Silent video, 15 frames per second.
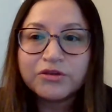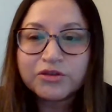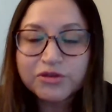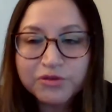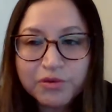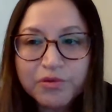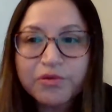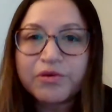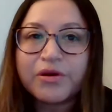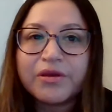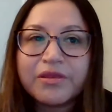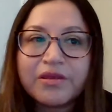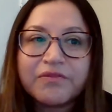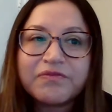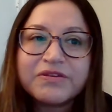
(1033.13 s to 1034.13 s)
Sure.
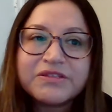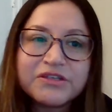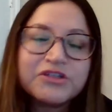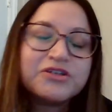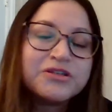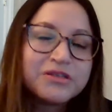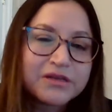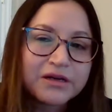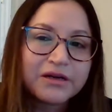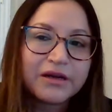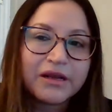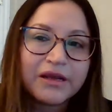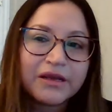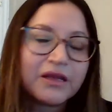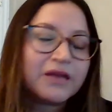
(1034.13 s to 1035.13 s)
The physicians are
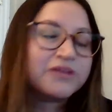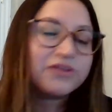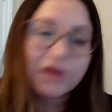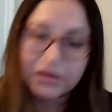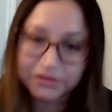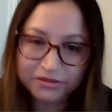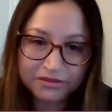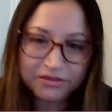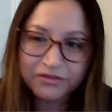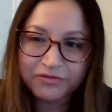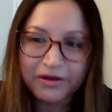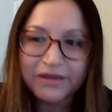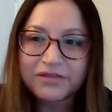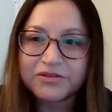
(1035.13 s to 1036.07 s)
like a doctors, right?